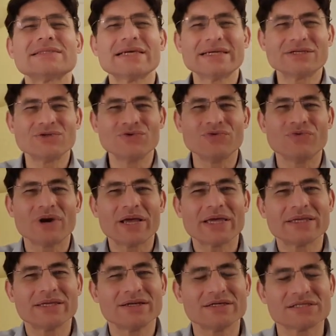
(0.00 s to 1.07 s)
they do
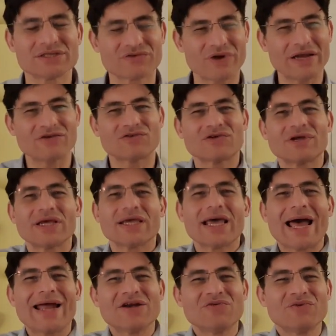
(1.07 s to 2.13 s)
regular stretching
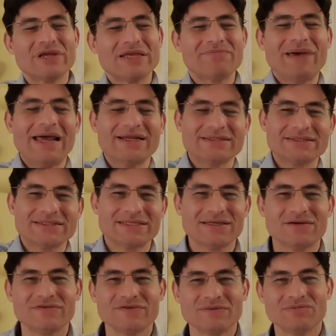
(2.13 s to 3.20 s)
and rebalancing
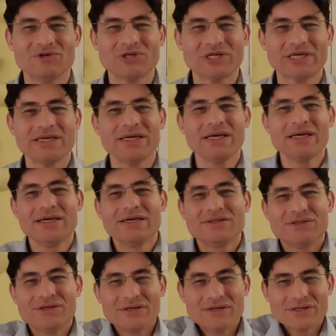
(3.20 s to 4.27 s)
of the body,
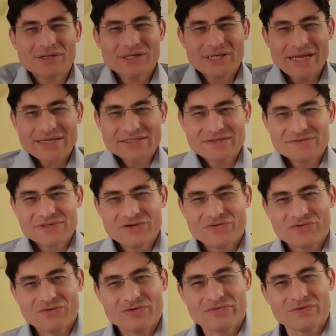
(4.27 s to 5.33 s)
the connective
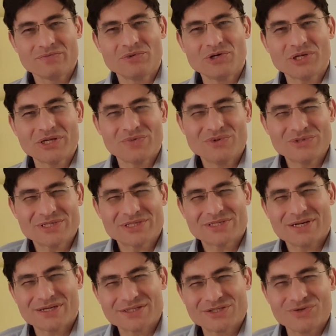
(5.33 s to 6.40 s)
tissue of the body will
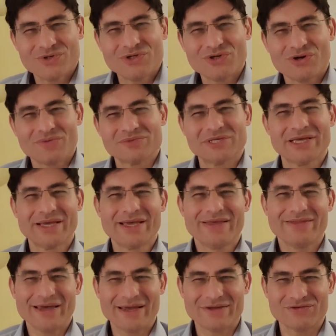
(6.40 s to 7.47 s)
start to adopt
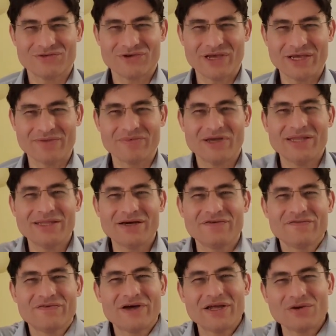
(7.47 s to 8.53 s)
that shape, and they'll
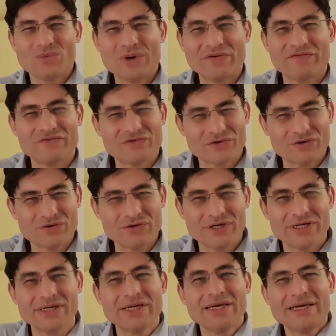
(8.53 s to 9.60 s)
find one
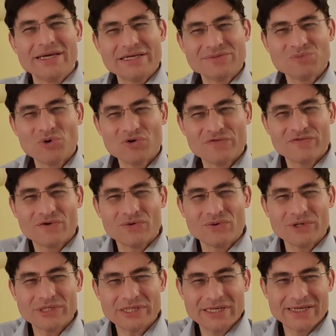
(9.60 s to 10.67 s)
shoulder is more
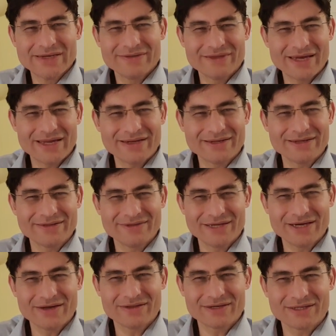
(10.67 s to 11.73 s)
forward than the
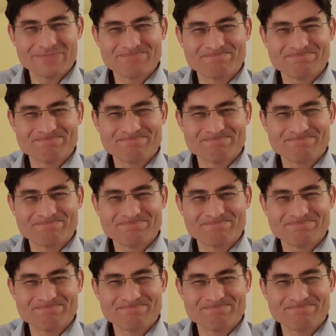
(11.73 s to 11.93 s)
other.